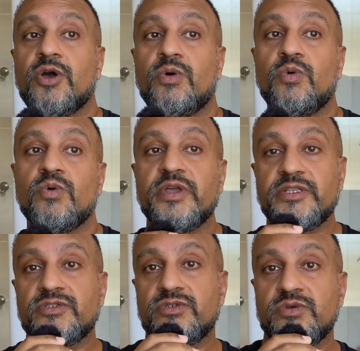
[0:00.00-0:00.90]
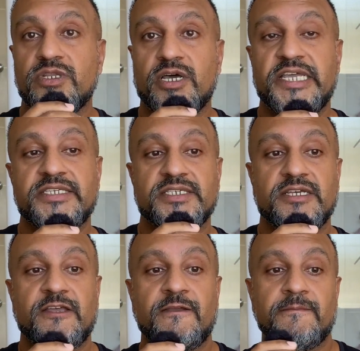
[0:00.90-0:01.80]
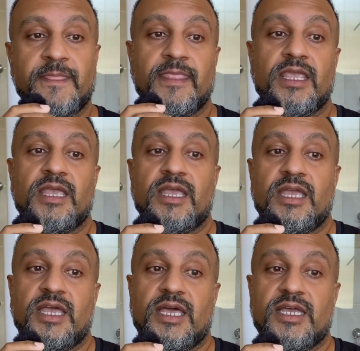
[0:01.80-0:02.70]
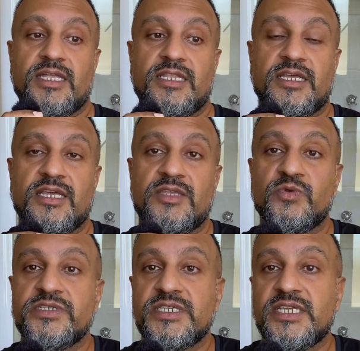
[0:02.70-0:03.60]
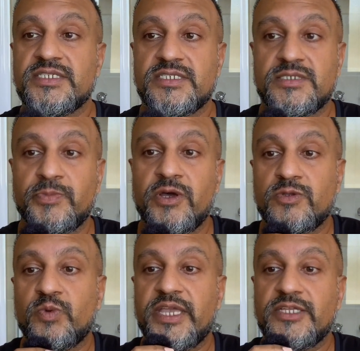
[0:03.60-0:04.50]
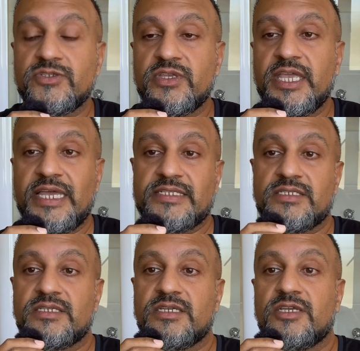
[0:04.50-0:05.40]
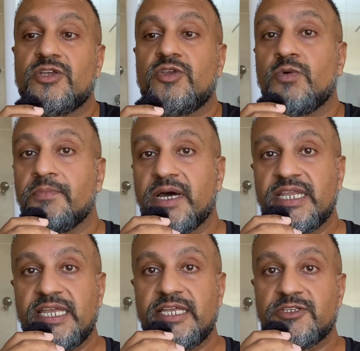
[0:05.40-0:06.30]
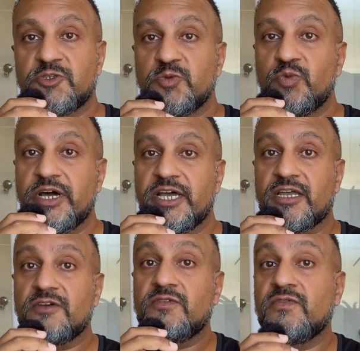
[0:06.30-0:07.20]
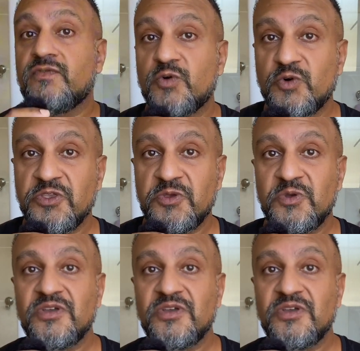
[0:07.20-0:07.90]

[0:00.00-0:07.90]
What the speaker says: or into an ISA. And I always think it's a smart way to get your money to work for you